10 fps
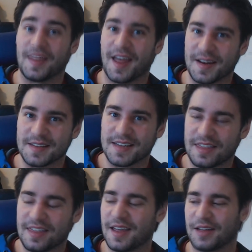That is a
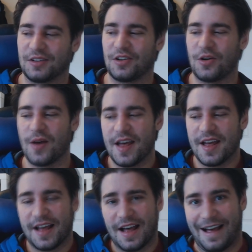thing. So
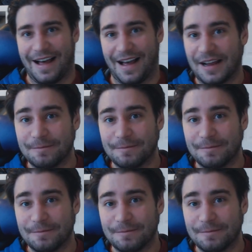I